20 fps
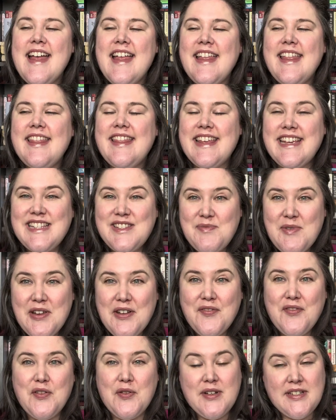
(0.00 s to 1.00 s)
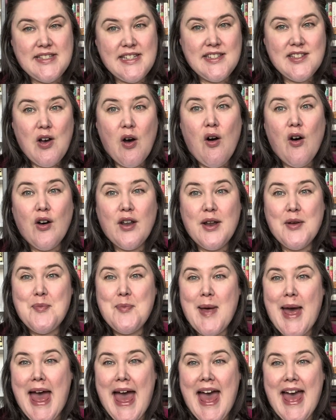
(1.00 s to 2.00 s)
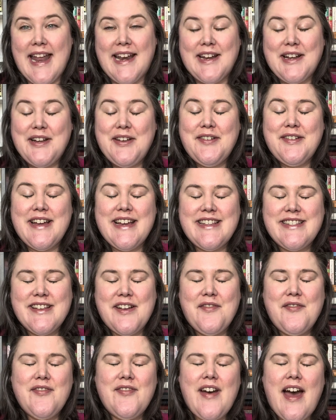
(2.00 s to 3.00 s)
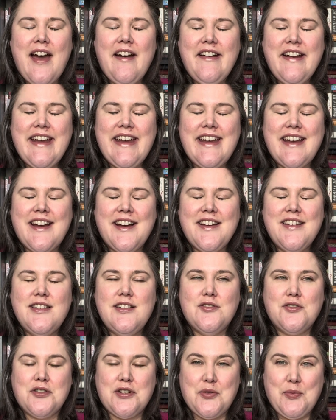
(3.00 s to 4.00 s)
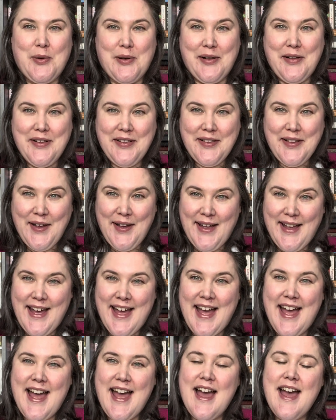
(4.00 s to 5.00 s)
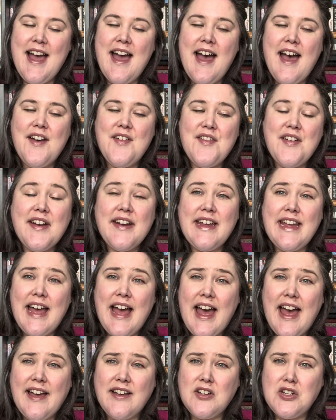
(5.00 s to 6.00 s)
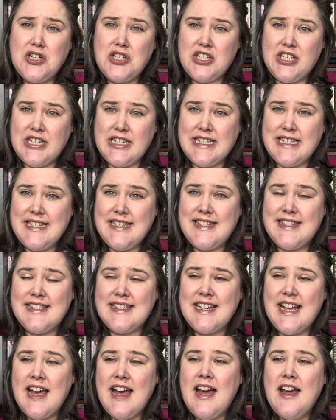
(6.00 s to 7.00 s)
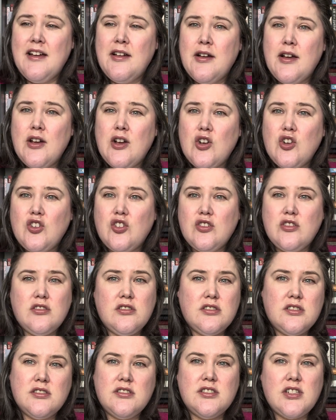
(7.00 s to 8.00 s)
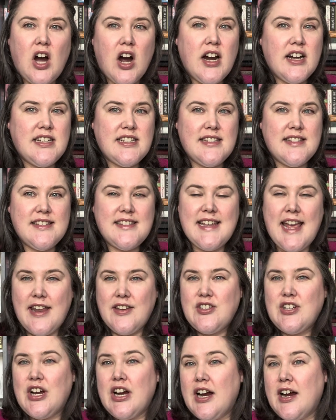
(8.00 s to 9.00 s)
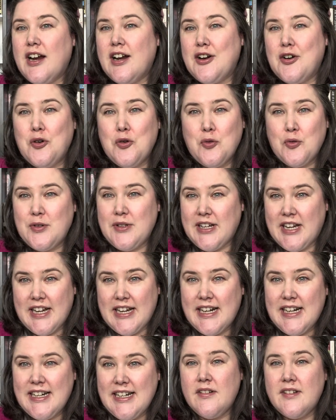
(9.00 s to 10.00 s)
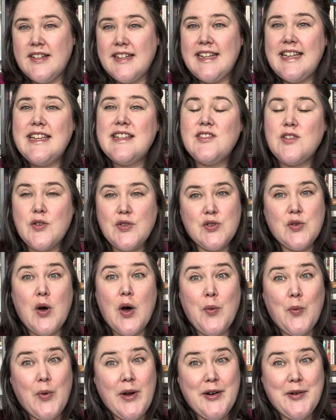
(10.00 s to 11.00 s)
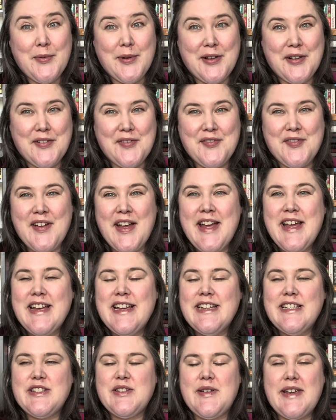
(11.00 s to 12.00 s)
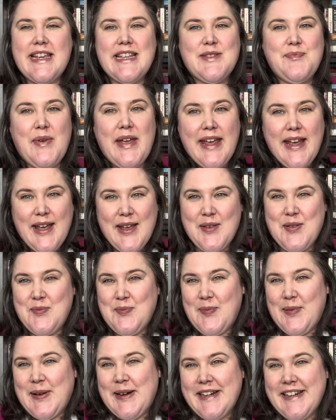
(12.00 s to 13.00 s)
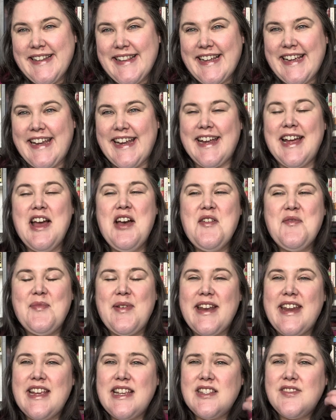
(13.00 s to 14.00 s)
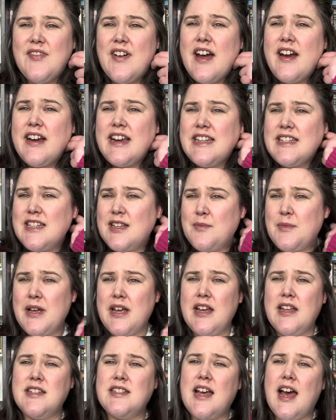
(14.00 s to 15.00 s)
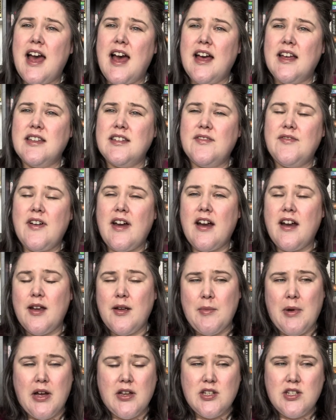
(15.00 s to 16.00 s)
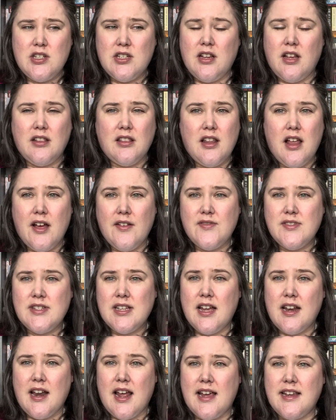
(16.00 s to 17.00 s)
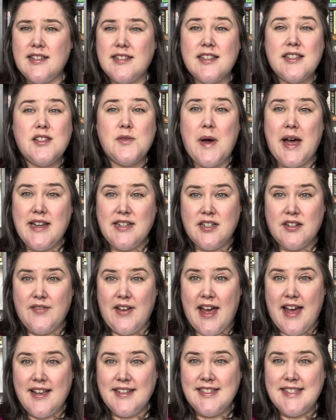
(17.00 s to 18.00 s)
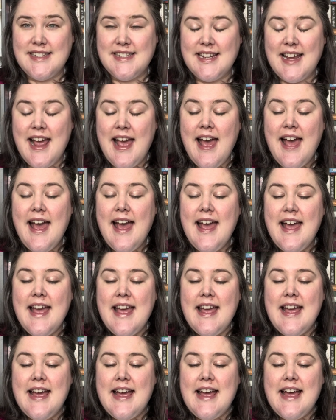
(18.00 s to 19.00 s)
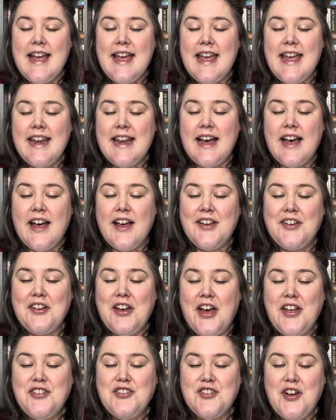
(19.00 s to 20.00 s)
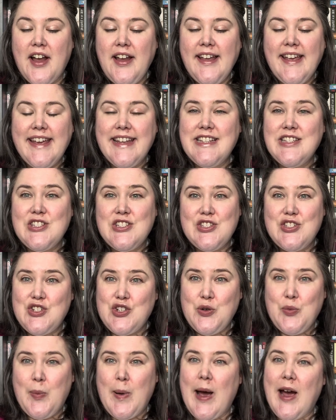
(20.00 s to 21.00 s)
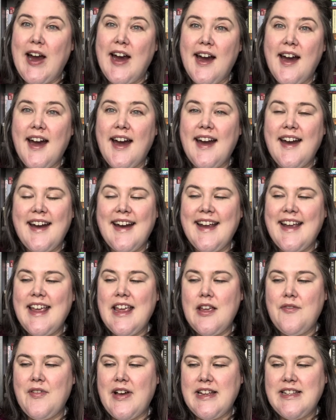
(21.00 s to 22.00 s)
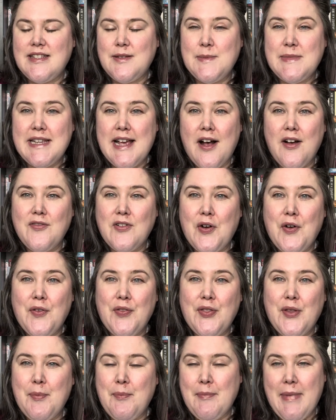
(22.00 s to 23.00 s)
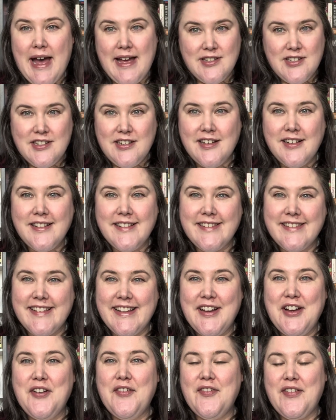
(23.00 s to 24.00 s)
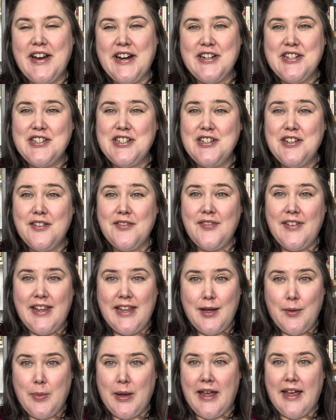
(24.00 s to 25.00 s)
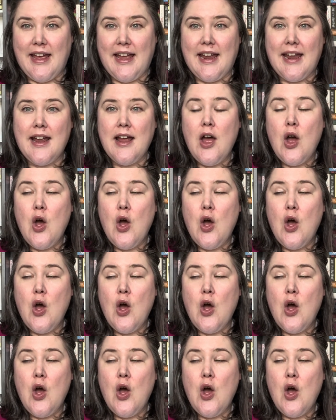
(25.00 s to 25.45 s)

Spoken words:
This book focuses on Ben, who is a very adorable, very anxious garden centre owner. He is also a werewolf. So he's big and burly, but he's very timid and very much loves a nice sweater vest. In a drunken stupor, he finds himself on the magical version of eBay